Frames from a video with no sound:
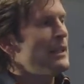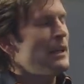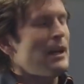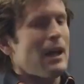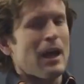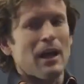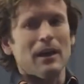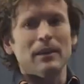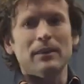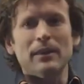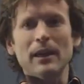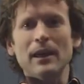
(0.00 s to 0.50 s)

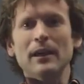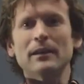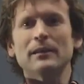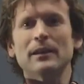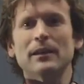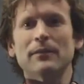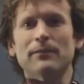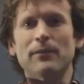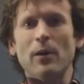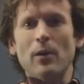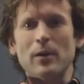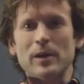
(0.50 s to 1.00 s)
And then
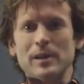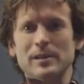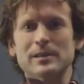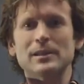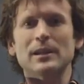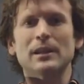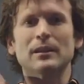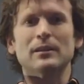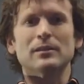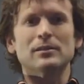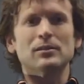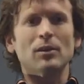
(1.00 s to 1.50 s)
they focused
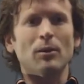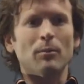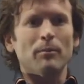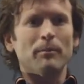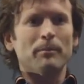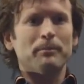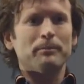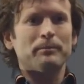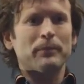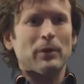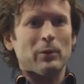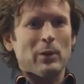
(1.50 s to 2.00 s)
in. So
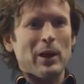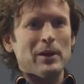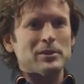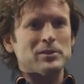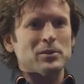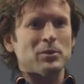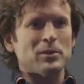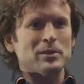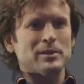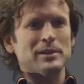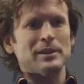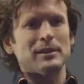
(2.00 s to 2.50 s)

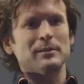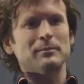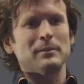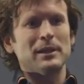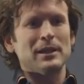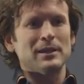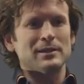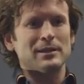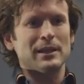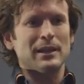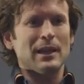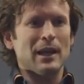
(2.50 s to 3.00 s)
crowdsourcing
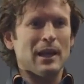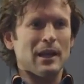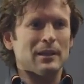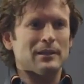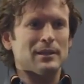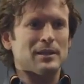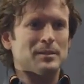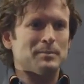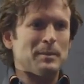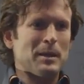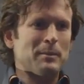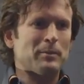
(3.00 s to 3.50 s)
means they had
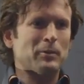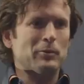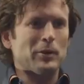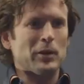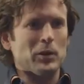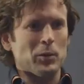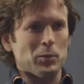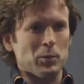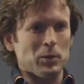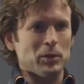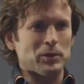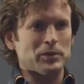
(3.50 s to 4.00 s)
these people around
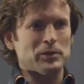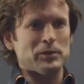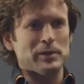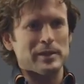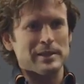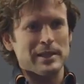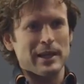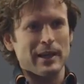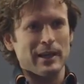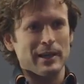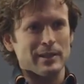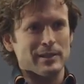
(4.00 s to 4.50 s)
the world doing
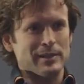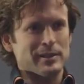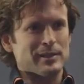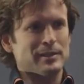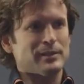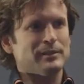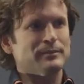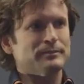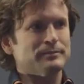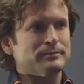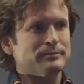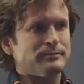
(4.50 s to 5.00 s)

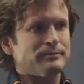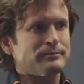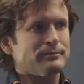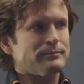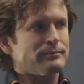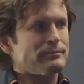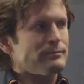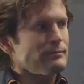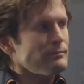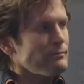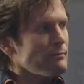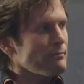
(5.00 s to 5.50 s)
tasks.
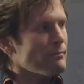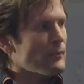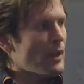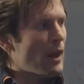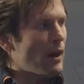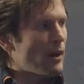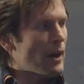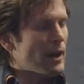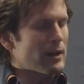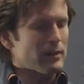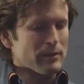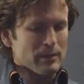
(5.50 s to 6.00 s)

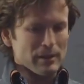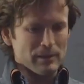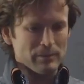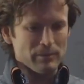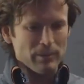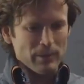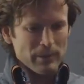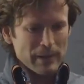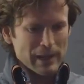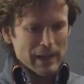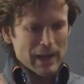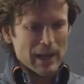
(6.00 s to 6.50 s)
All right,
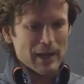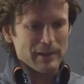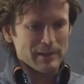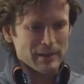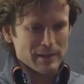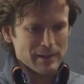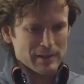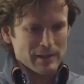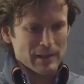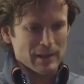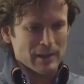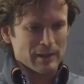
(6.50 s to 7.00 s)
well, they had
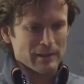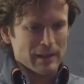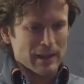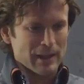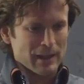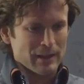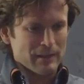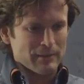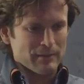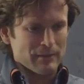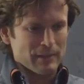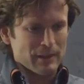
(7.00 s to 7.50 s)
this thing, they
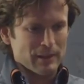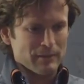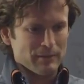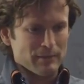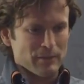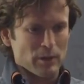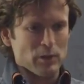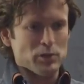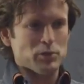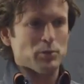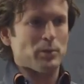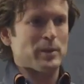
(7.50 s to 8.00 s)
had
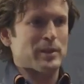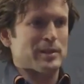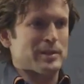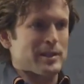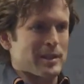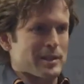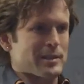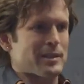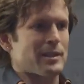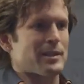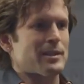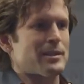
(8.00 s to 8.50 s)
virtual
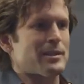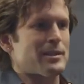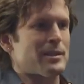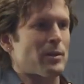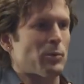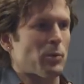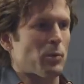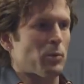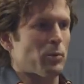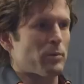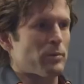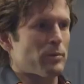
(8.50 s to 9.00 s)
assistants that
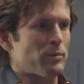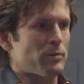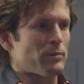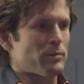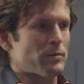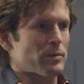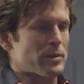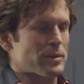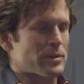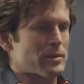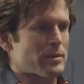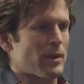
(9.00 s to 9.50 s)
were,
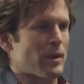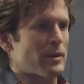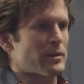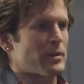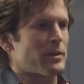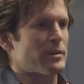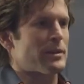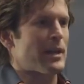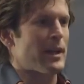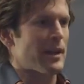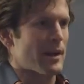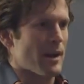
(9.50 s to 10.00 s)
was starting to
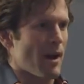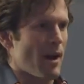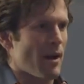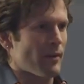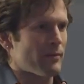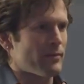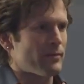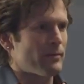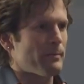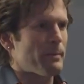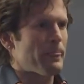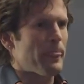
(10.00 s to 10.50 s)
take
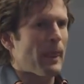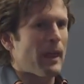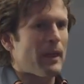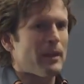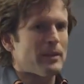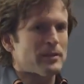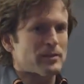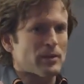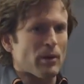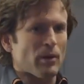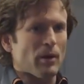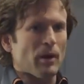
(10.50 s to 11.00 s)
off.
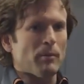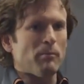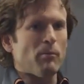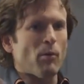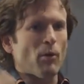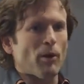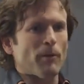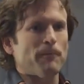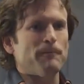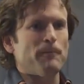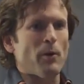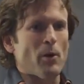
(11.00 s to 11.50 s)
So a
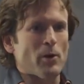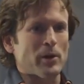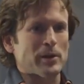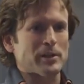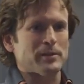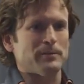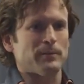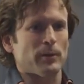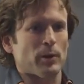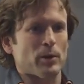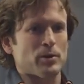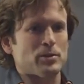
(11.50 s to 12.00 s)
more
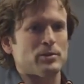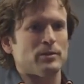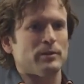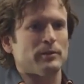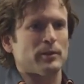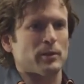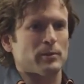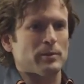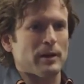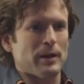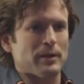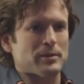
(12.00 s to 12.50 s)
focused version of
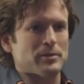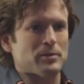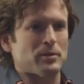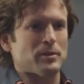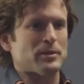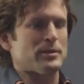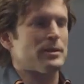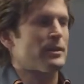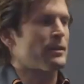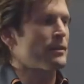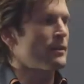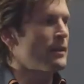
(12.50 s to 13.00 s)
their
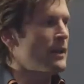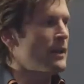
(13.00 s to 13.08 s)
crowdsourcing.